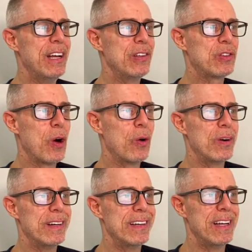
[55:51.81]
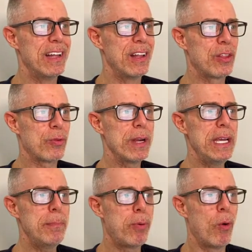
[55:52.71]
So
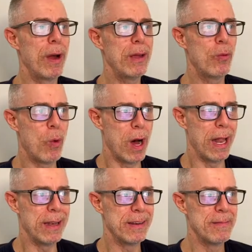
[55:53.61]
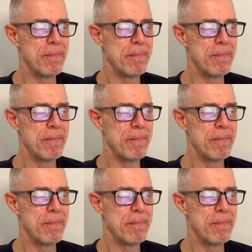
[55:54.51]
3.1,